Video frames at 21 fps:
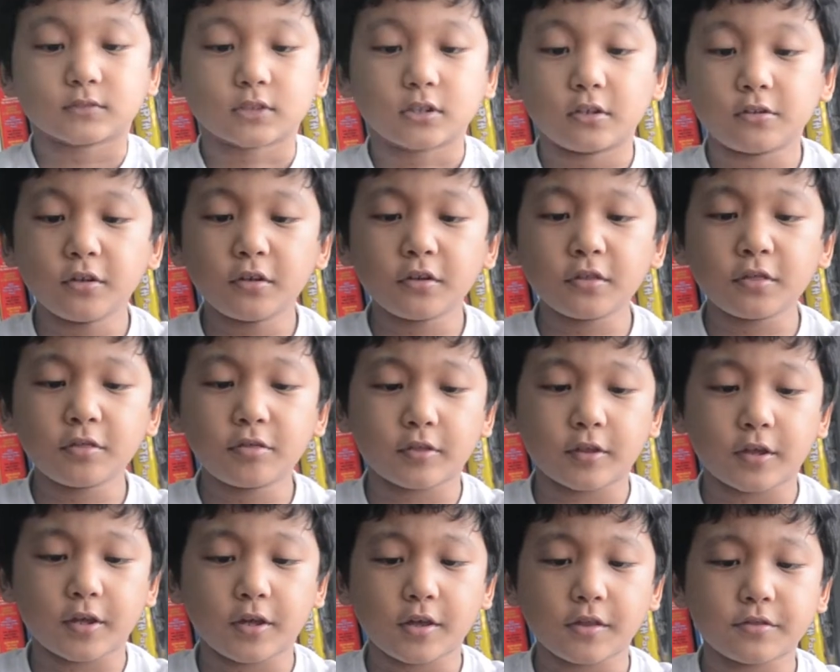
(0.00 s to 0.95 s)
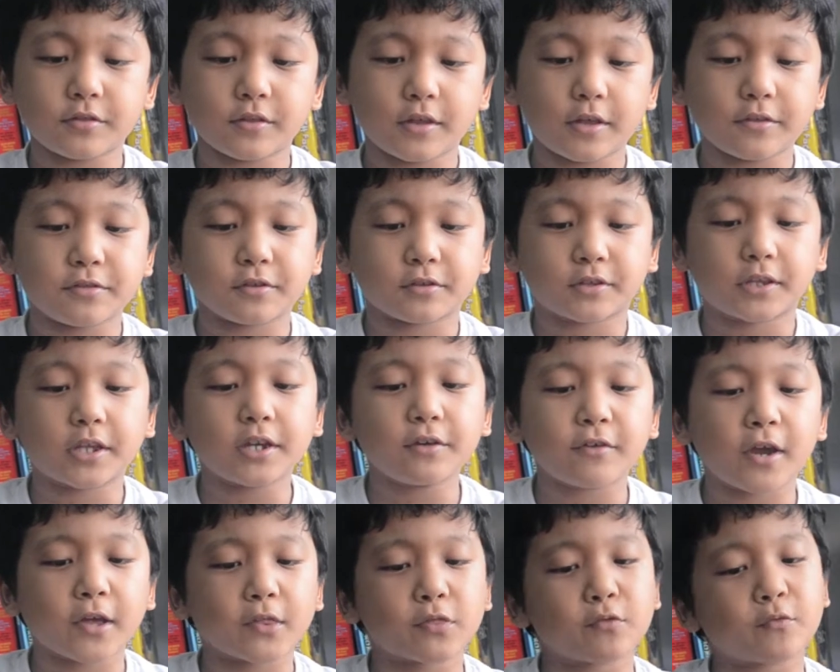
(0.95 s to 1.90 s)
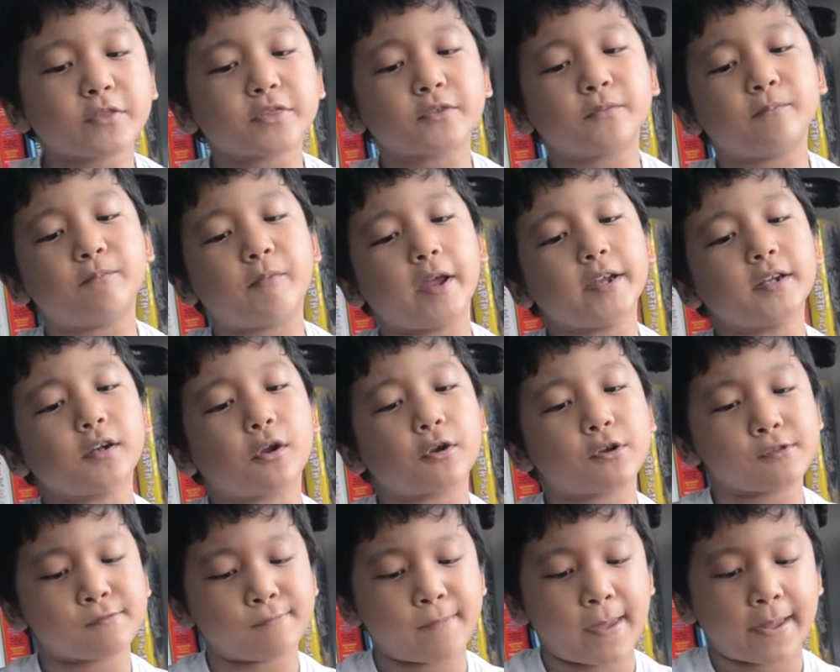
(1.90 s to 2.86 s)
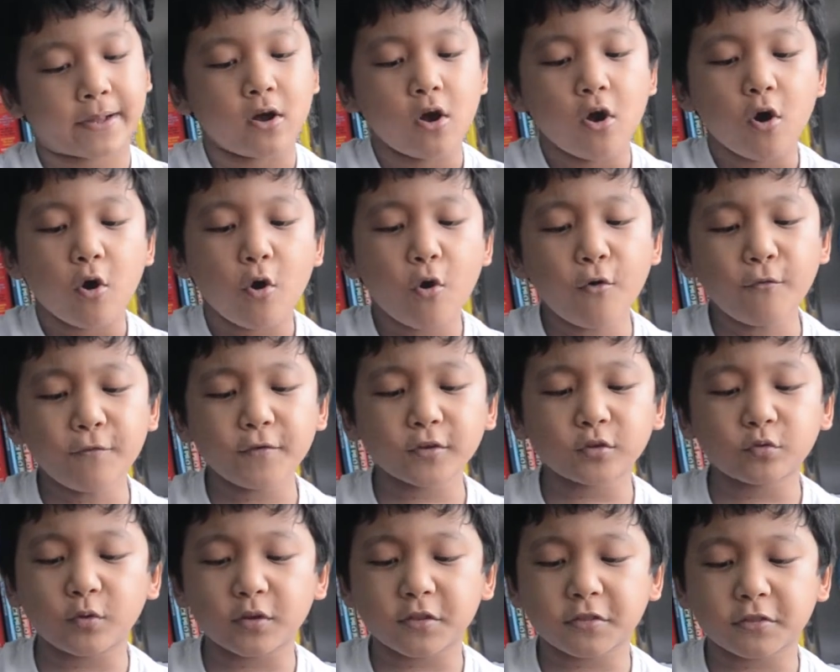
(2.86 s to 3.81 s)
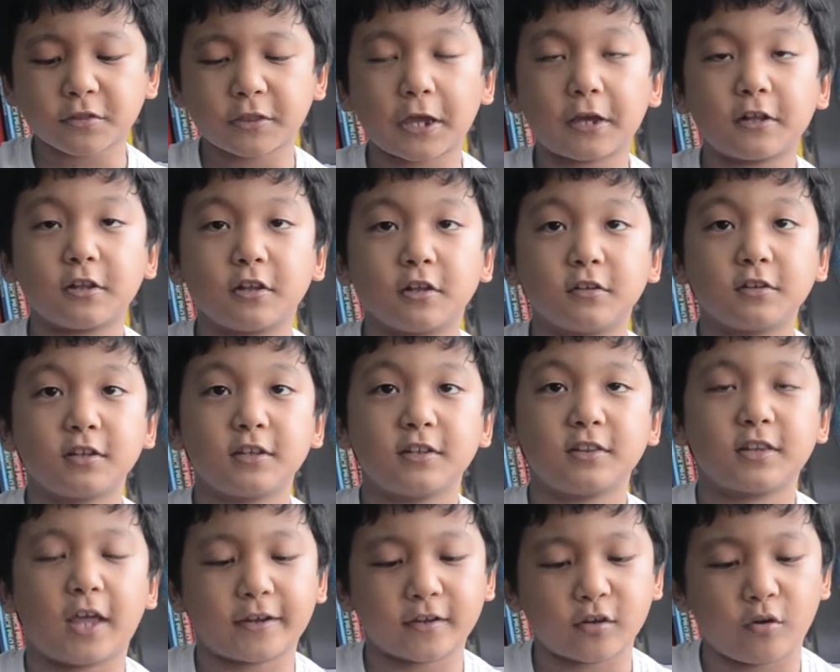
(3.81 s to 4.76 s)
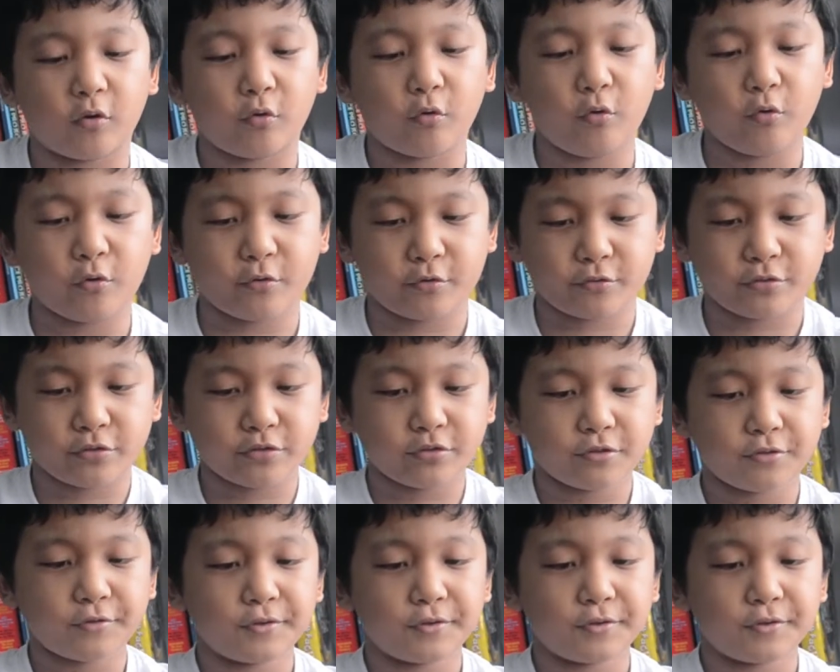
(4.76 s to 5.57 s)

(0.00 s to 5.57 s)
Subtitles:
This is a T-Rex with a vein on his back, over to its tail, like a horse.